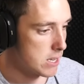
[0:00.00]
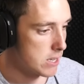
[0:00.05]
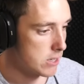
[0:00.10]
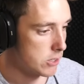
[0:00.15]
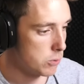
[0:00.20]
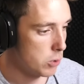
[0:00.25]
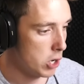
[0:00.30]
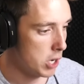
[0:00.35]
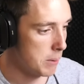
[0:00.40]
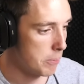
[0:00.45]

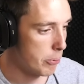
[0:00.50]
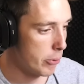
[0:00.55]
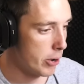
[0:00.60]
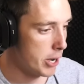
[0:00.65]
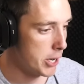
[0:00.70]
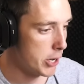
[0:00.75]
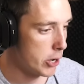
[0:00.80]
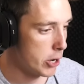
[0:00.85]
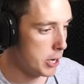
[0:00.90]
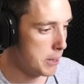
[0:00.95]
It's working
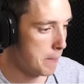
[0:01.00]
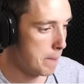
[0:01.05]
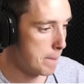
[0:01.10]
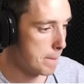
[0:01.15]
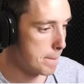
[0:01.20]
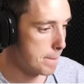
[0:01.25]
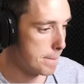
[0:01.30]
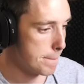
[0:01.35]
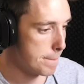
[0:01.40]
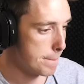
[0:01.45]
pretty good.
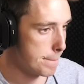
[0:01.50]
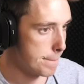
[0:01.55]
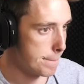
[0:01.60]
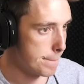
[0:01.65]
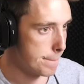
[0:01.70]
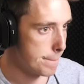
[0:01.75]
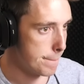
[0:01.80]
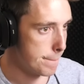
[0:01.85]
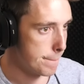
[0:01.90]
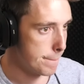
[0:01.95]

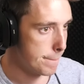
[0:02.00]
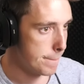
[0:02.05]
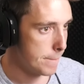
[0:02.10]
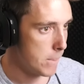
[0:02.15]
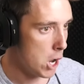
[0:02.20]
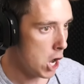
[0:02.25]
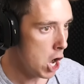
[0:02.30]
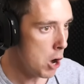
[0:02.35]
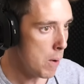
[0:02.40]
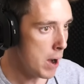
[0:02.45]

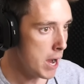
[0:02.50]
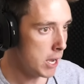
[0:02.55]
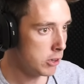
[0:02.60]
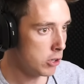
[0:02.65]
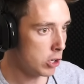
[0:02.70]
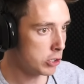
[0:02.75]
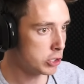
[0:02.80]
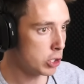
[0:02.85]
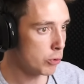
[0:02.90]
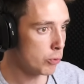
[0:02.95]
Oh, I
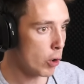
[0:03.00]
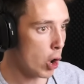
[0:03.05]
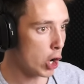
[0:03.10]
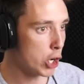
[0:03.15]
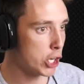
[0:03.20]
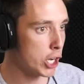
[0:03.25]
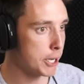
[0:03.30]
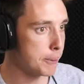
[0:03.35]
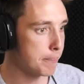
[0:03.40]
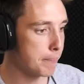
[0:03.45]
unlocked the
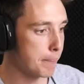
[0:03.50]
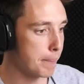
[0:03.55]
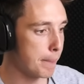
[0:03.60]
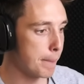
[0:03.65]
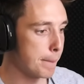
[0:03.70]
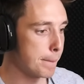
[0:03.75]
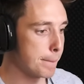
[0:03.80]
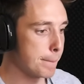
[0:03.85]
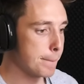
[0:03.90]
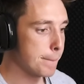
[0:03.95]
rocket.
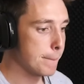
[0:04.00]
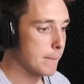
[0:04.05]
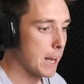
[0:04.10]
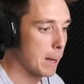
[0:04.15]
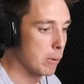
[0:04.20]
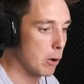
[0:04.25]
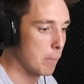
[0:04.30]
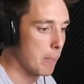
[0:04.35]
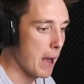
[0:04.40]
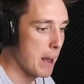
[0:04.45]

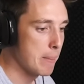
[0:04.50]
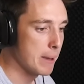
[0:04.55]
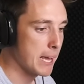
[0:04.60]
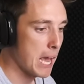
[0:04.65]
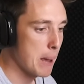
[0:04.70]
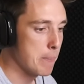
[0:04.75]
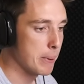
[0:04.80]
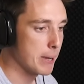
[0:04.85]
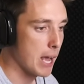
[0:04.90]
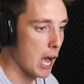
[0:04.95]
Come on, baby,
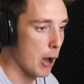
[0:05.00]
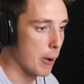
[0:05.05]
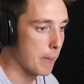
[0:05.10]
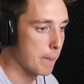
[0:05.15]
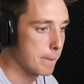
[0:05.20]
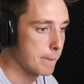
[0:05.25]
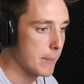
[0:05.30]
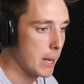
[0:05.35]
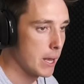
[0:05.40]
keep it going.